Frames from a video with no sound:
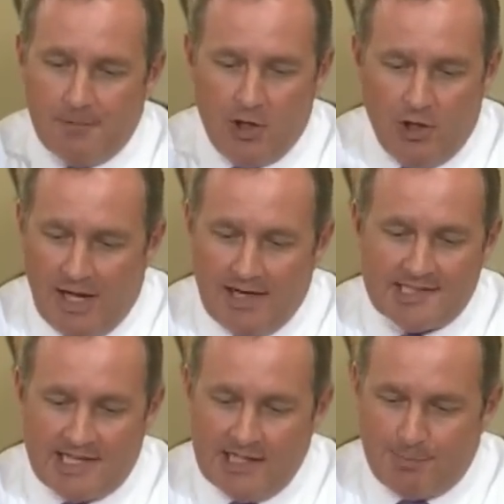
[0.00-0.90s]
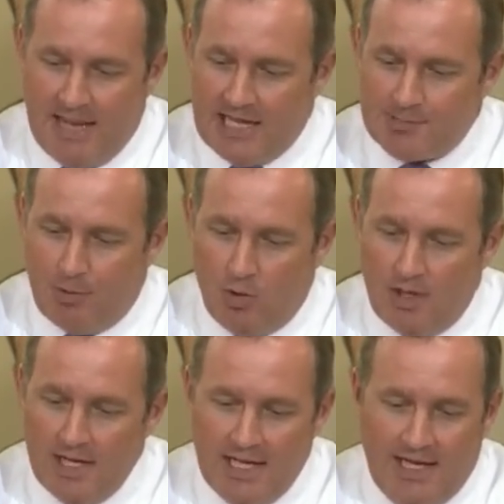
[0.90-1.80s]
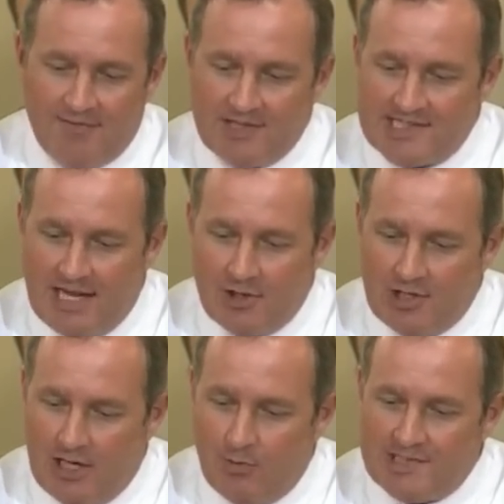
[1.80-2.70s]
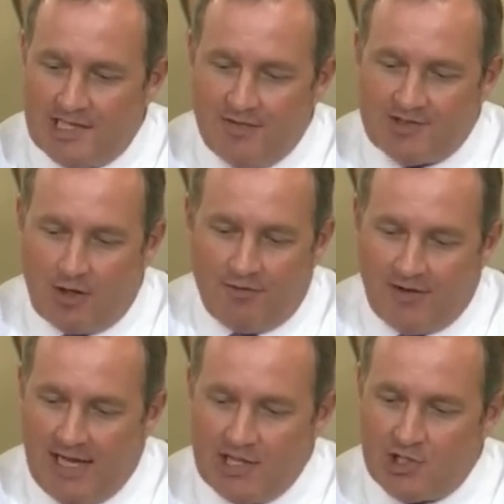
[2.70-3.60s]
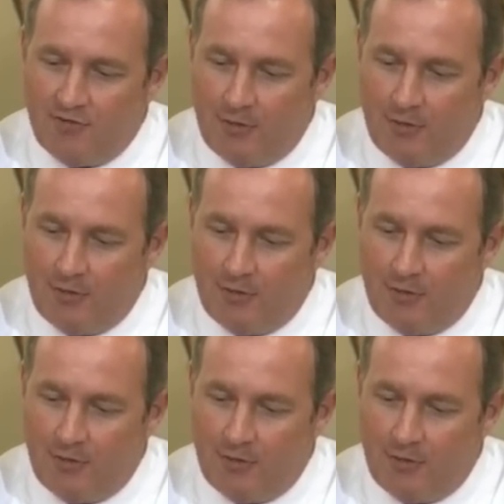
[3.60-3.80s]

a United States passport if the secretary receives certification